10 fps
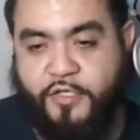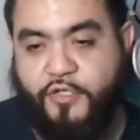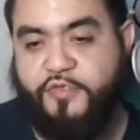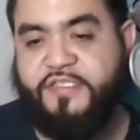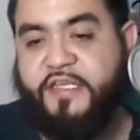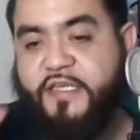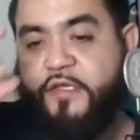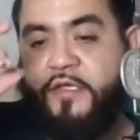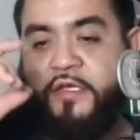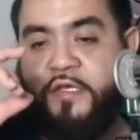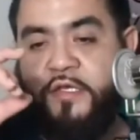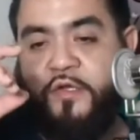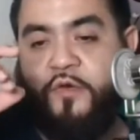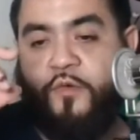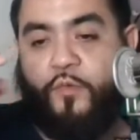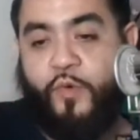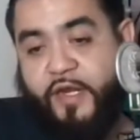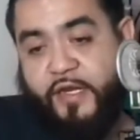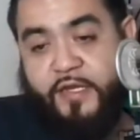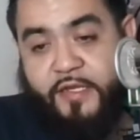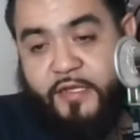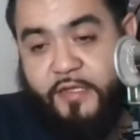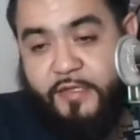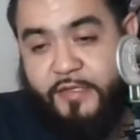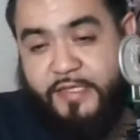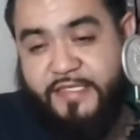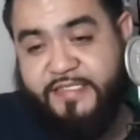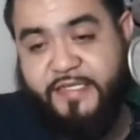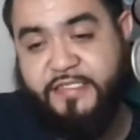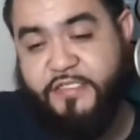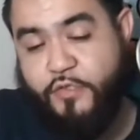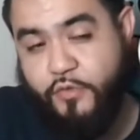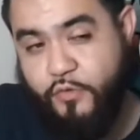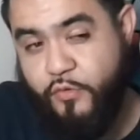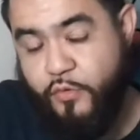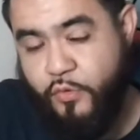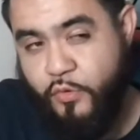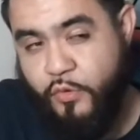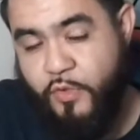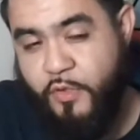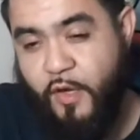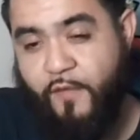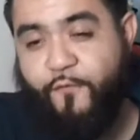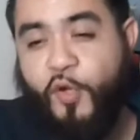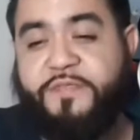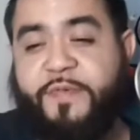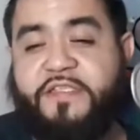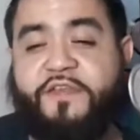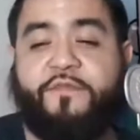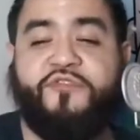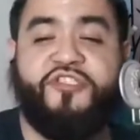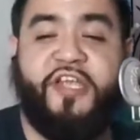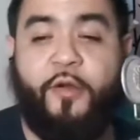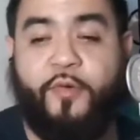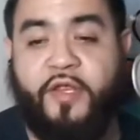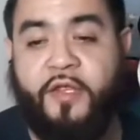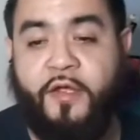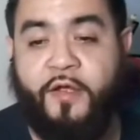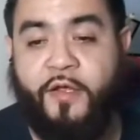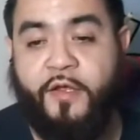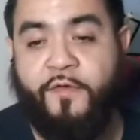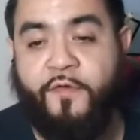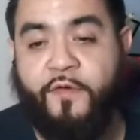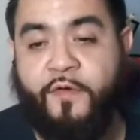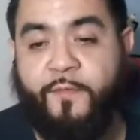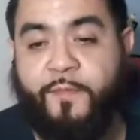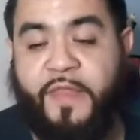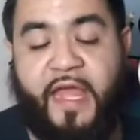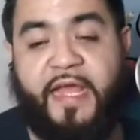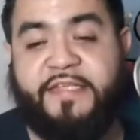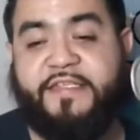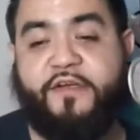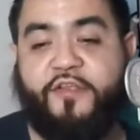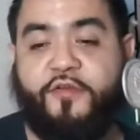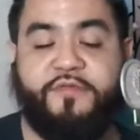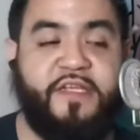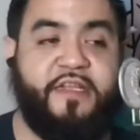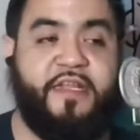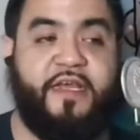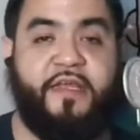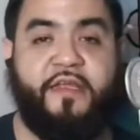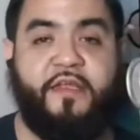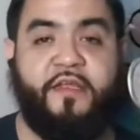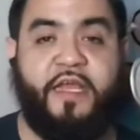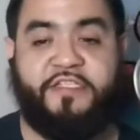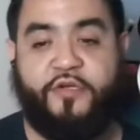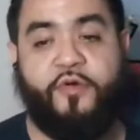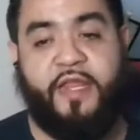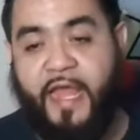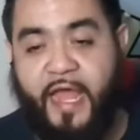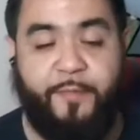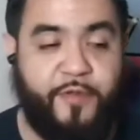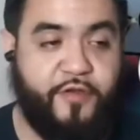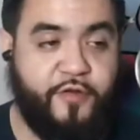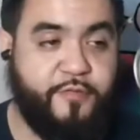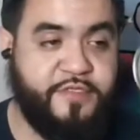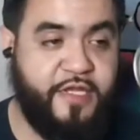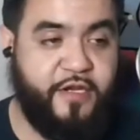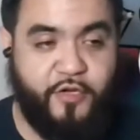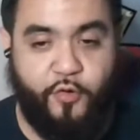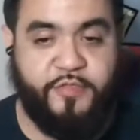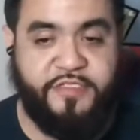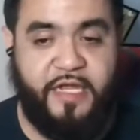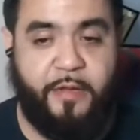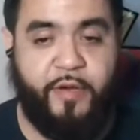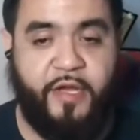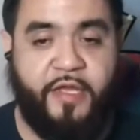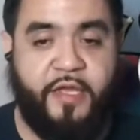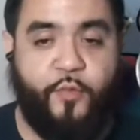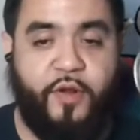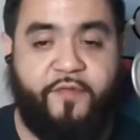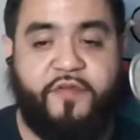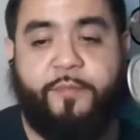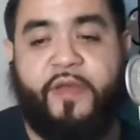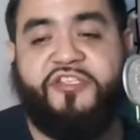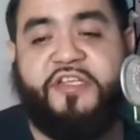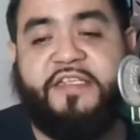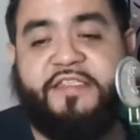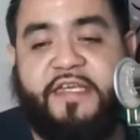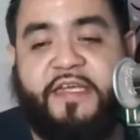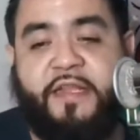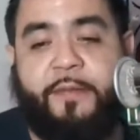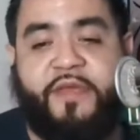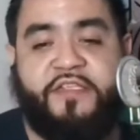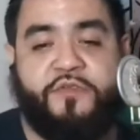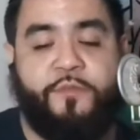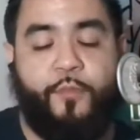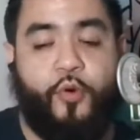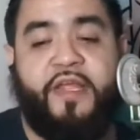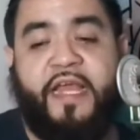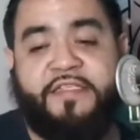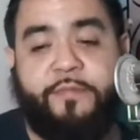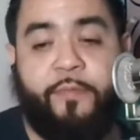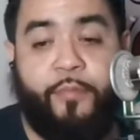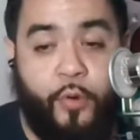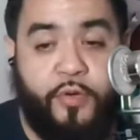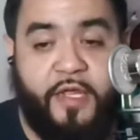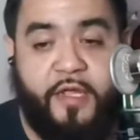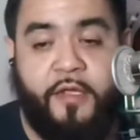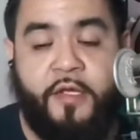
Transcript: you see Rick listening to a voice message from Jerry that hasn't, you know what I'm saying, that has already happened, you know what I'm saying, in normal time, but whatever dimension he's in, that means Morty hasn't been born yet.